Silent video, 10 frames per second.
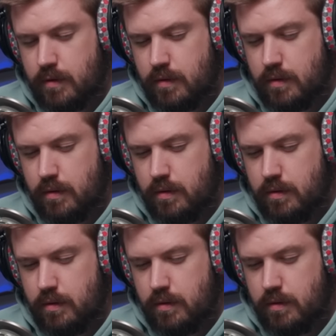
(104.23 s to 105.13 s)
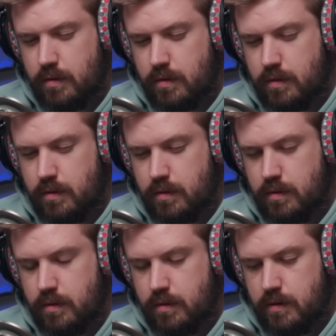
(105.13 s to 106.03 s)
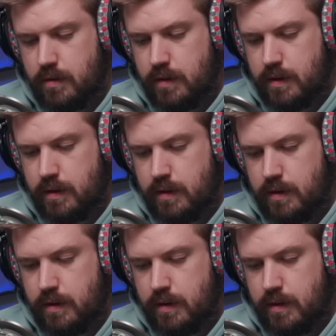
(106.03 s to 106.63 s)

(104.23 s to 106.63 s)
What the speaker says: (not speaking)